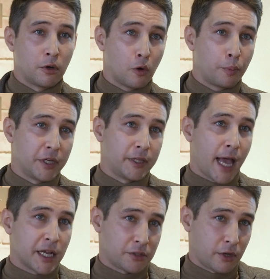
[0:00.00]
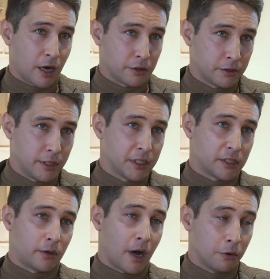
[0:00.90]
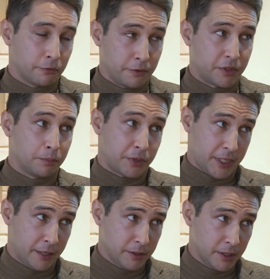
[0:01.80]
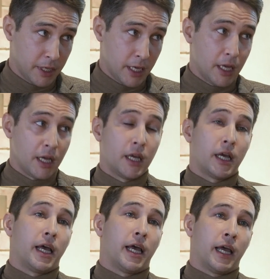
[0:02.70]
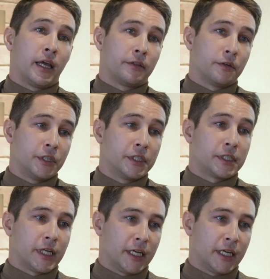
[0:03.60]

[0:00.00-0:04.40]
corporate tax currently is around 15%. Okay. And there is